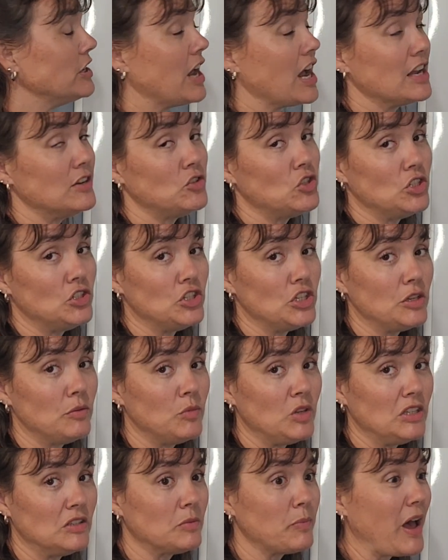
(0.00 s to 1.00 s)
IgG
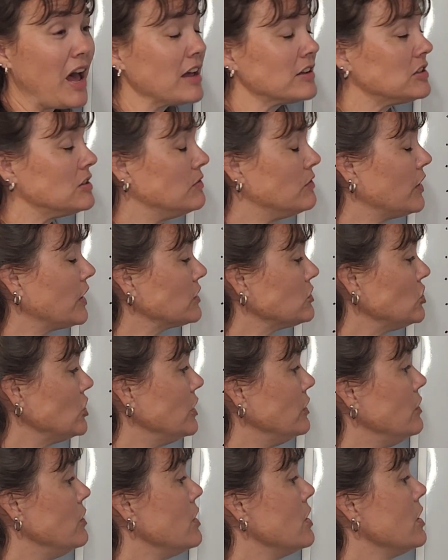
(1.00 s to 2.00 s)
means past
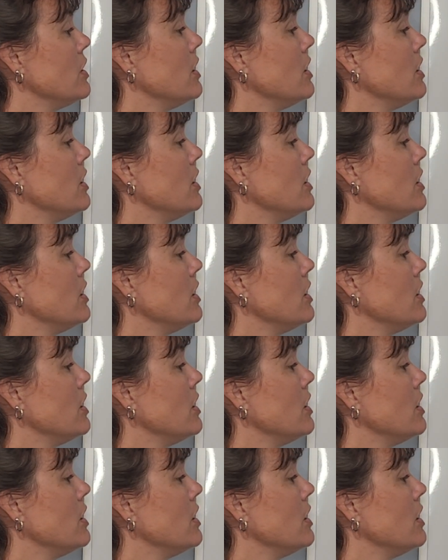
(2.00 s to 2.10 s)
infection.